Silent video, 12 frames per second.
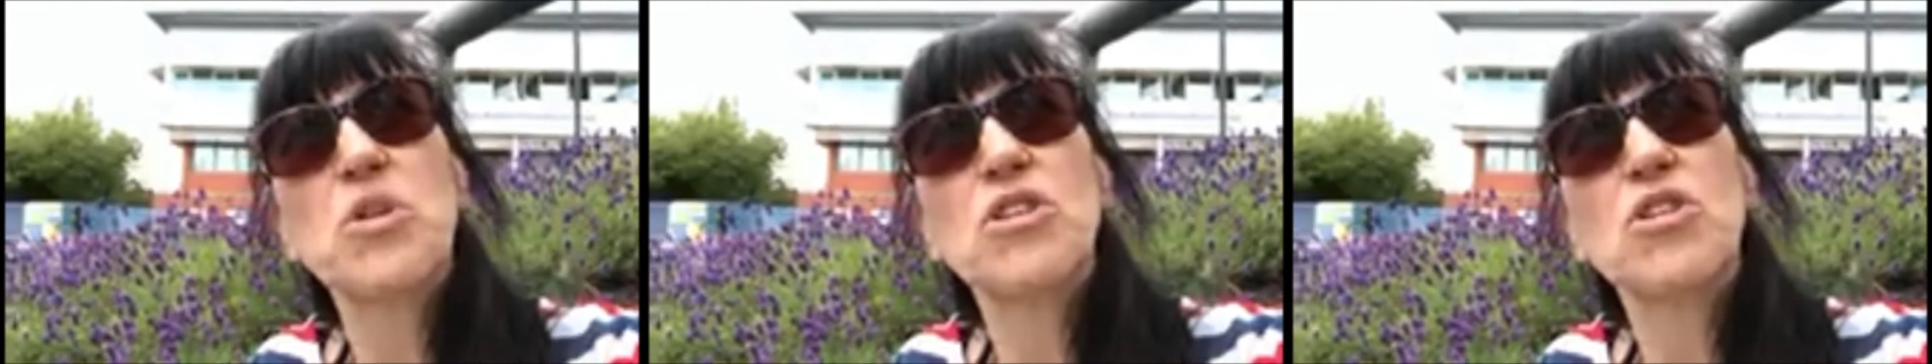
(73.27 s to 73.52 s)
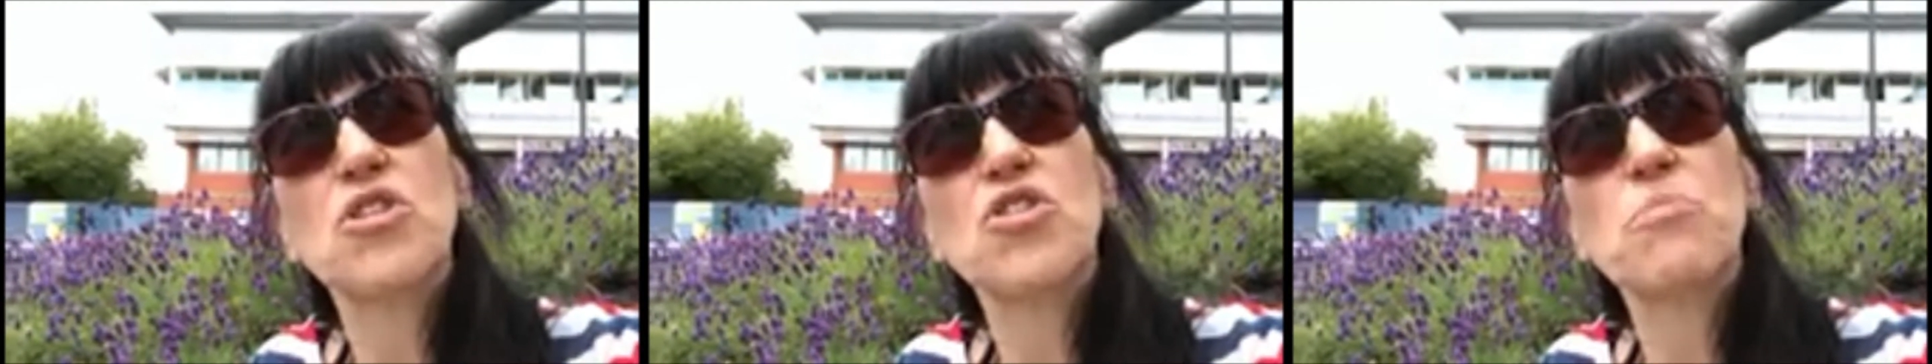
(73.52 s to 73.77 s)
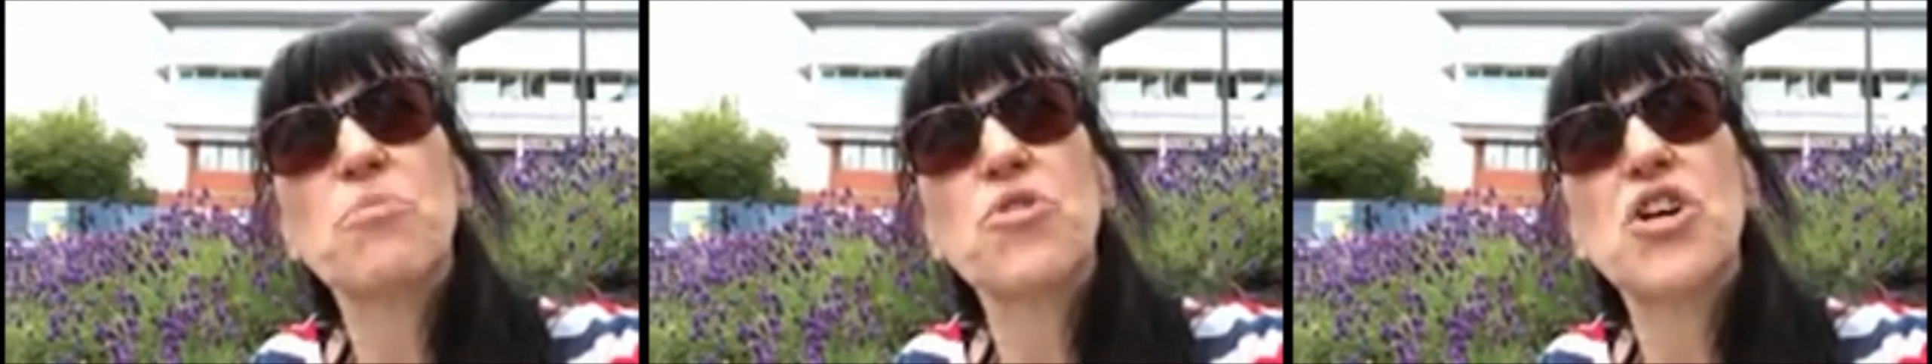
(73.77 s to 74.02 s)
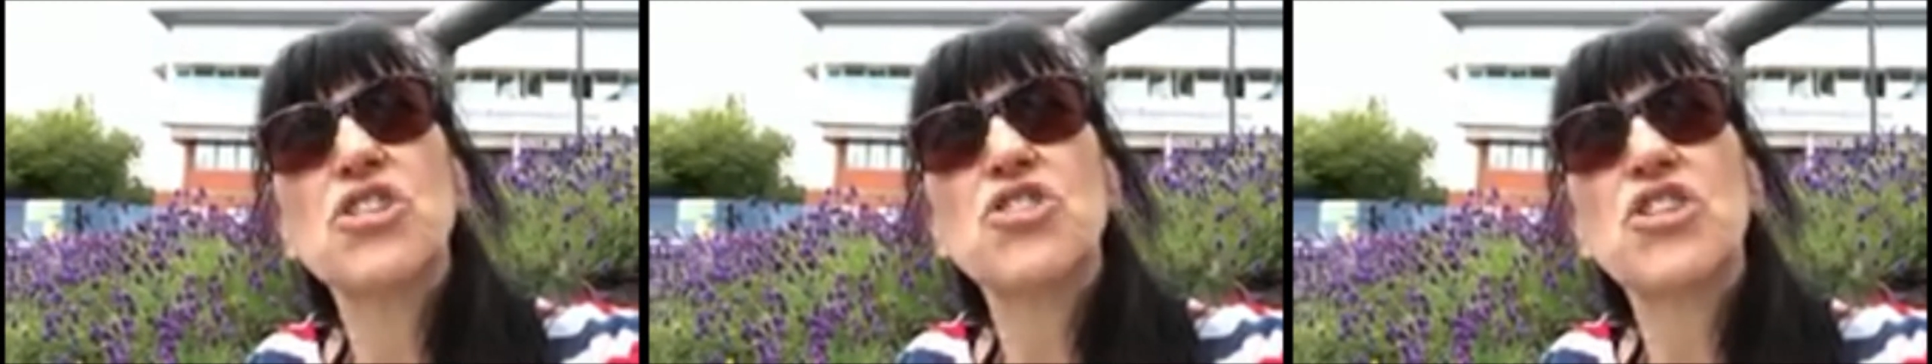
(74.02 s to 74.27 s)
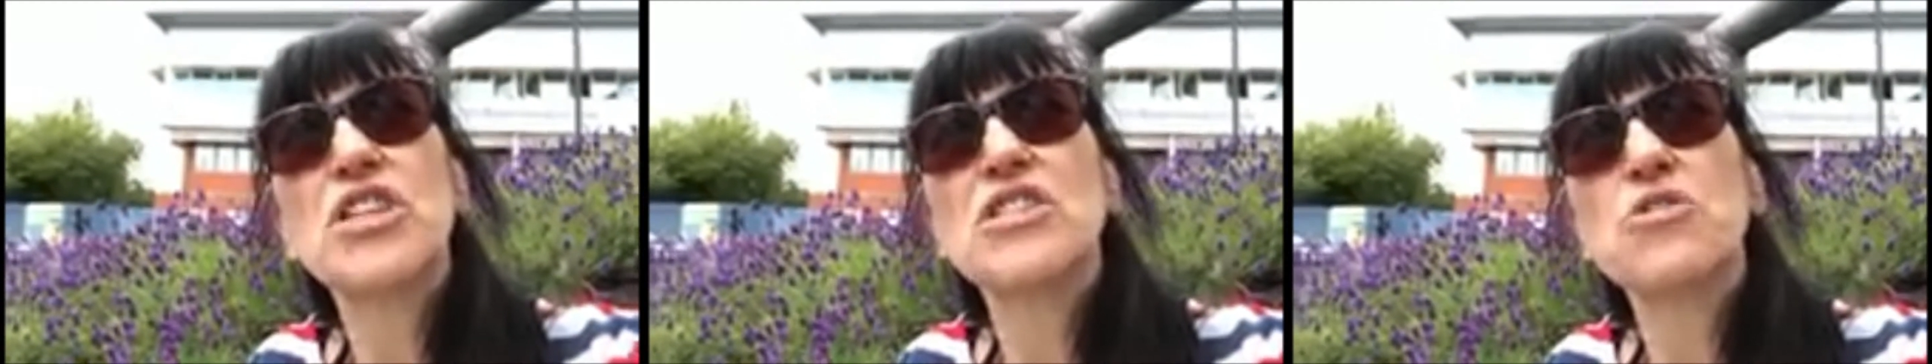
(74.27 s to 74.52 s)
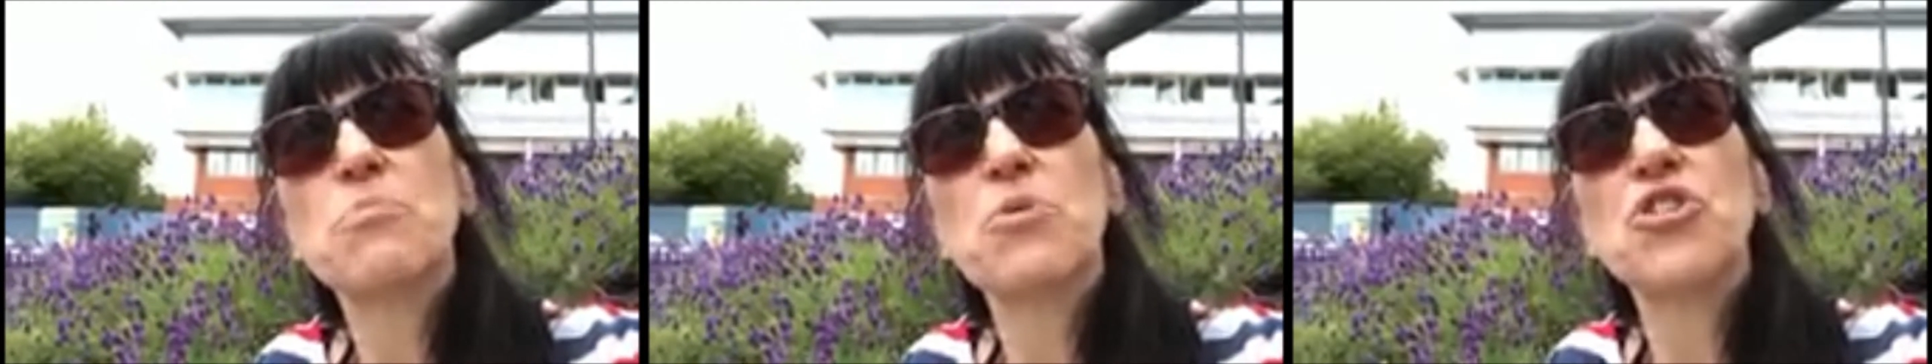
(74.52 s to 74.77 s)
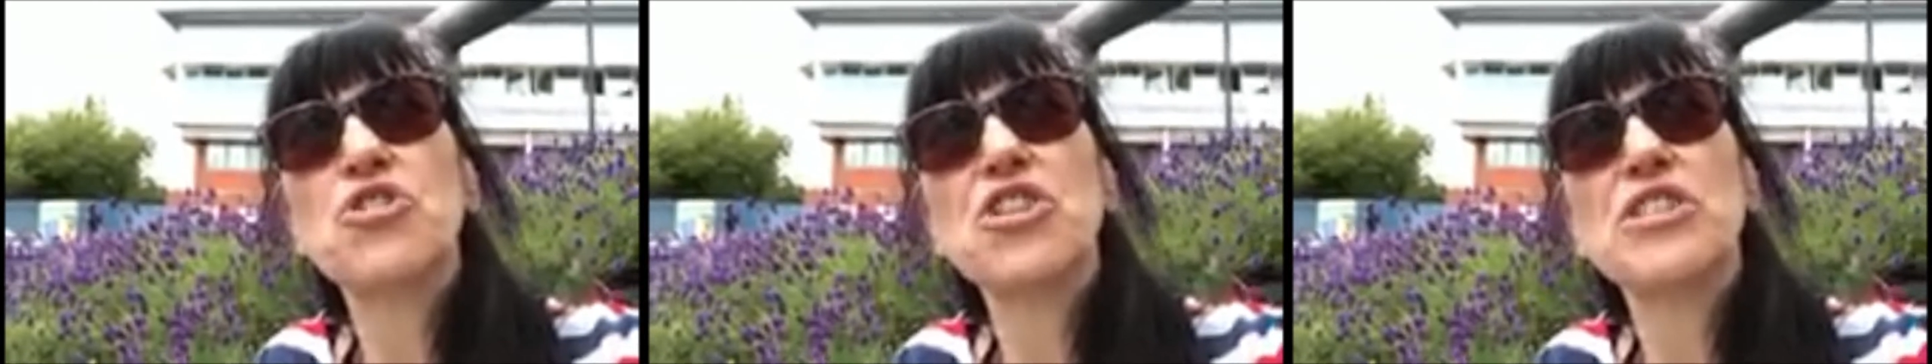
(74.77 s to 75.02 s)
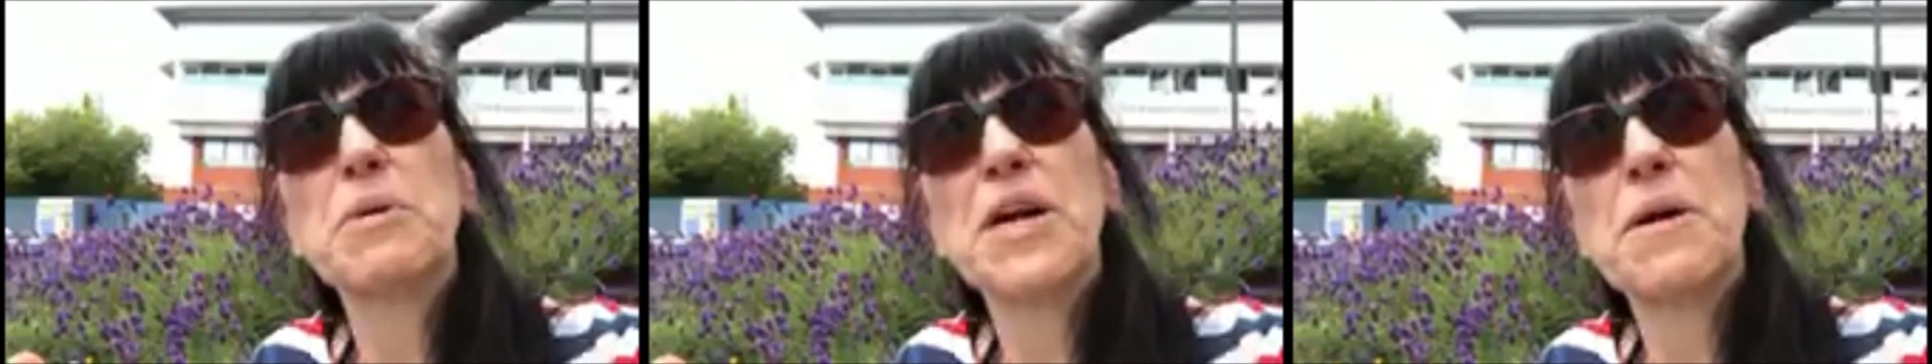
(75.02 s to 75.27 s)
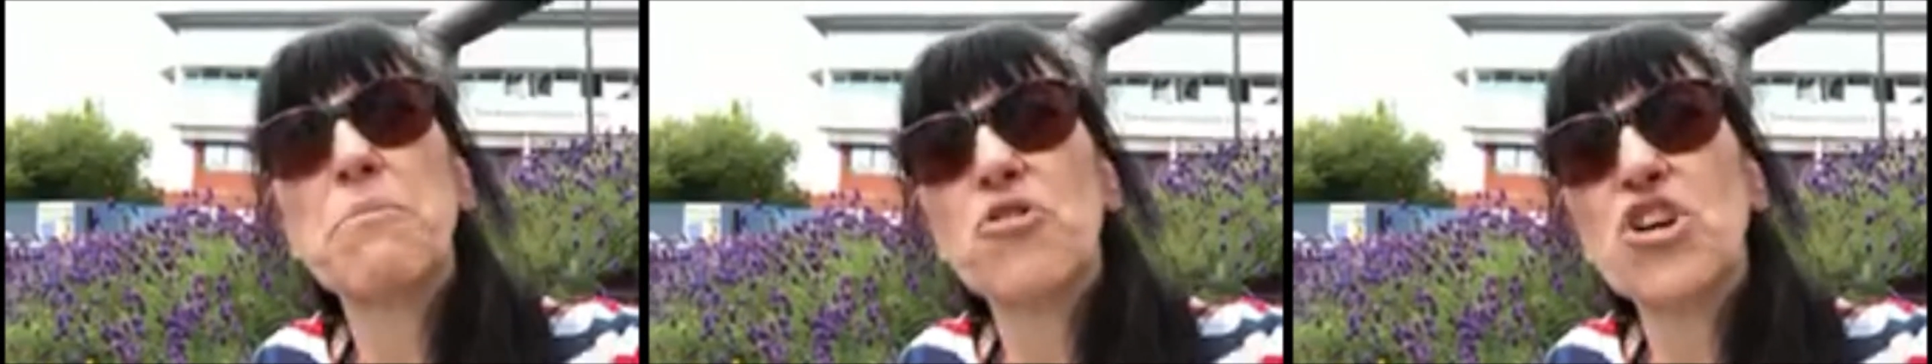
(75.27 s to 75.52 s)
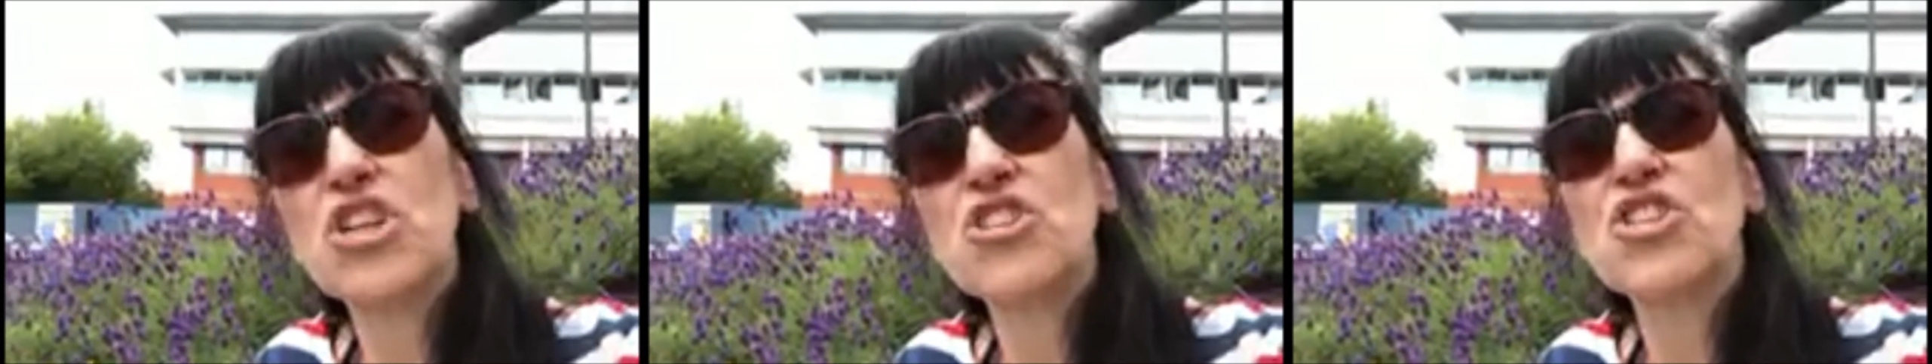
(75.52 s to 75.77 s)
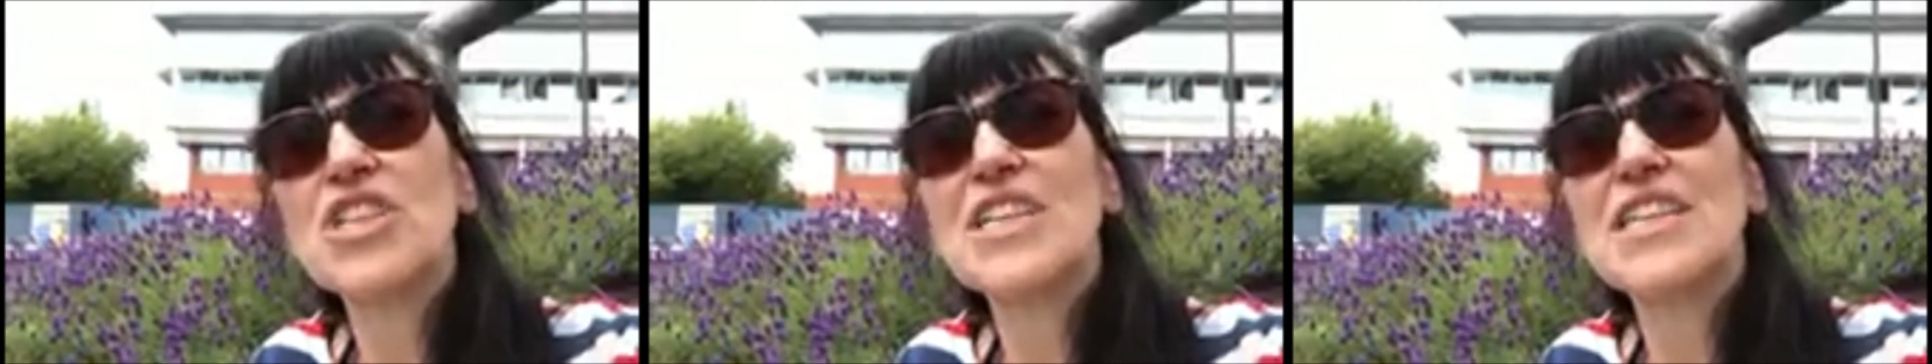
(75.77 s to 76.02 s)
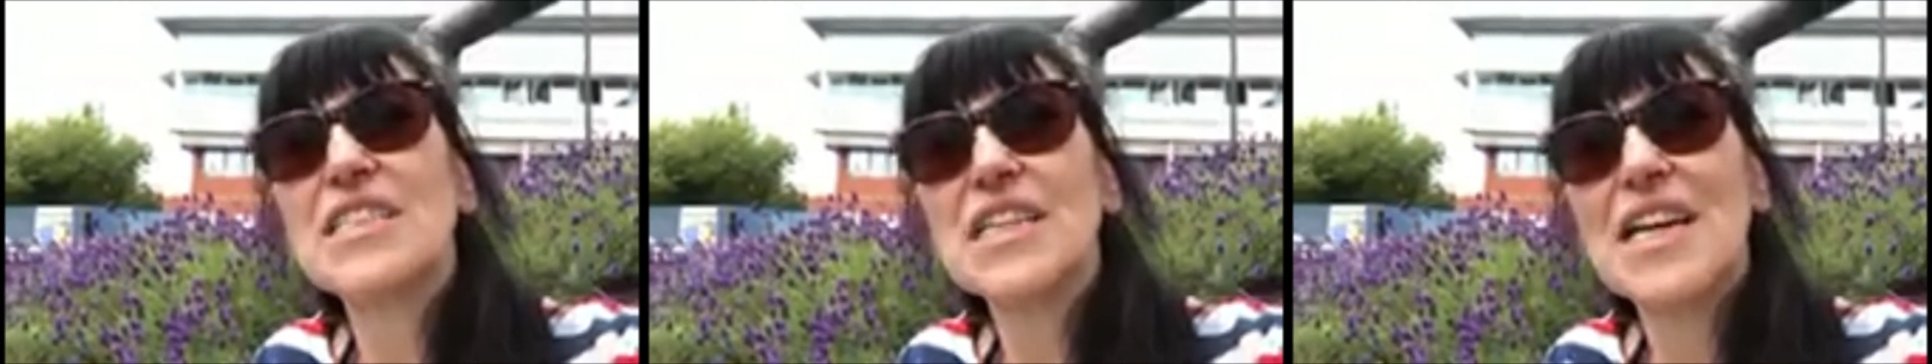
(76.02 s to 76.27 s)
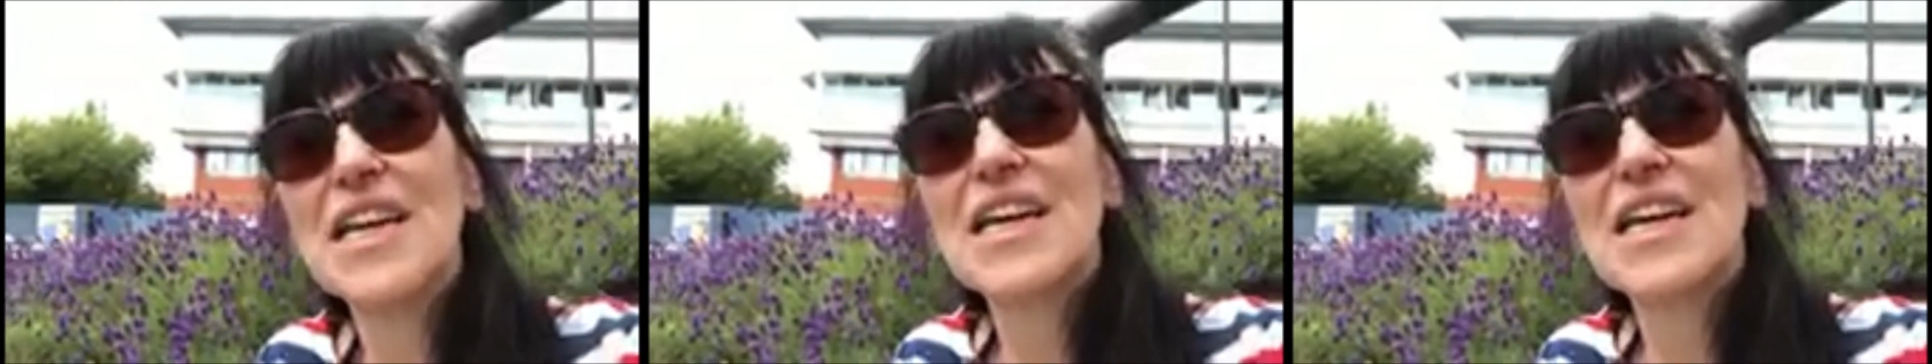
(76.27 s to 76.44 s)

You look at the branches become branches,